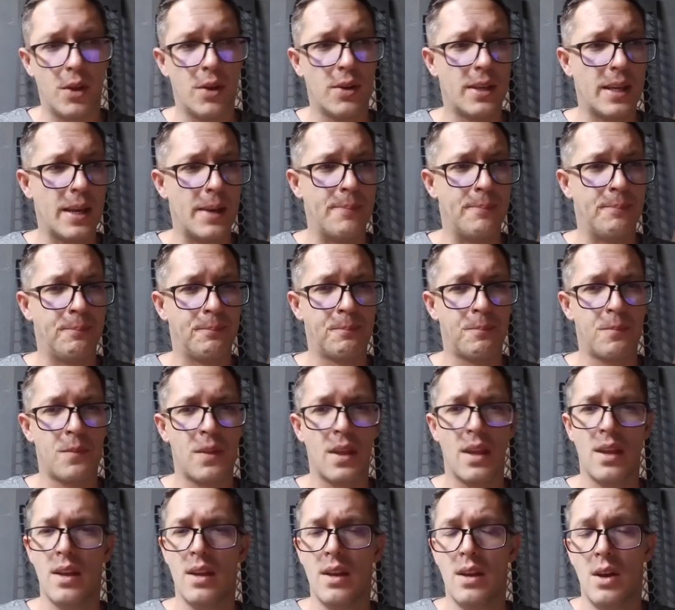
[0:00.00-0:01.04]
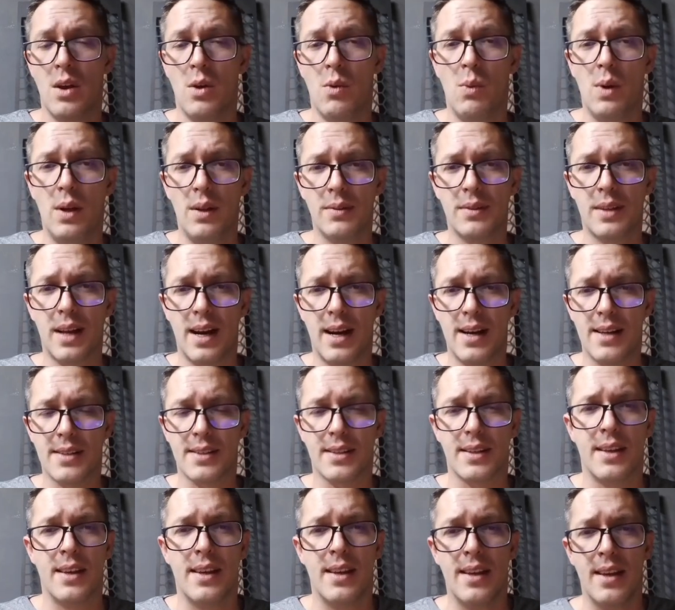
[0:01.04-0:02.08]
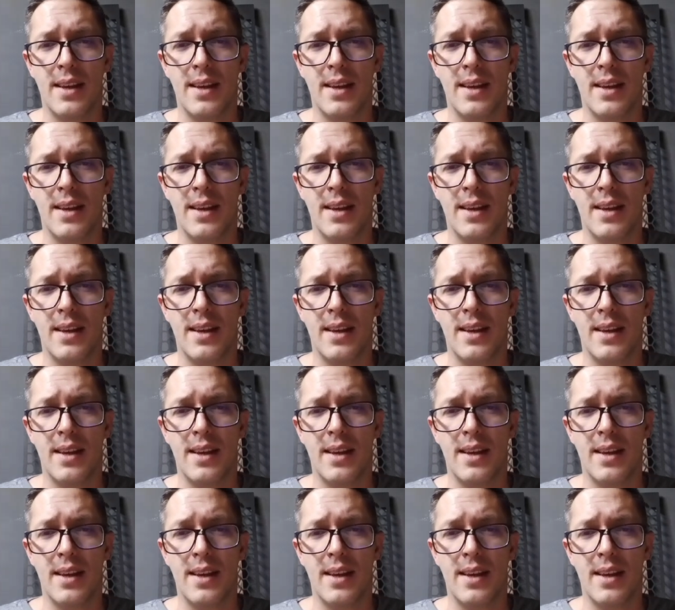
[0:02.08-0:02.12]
Okay, well guys,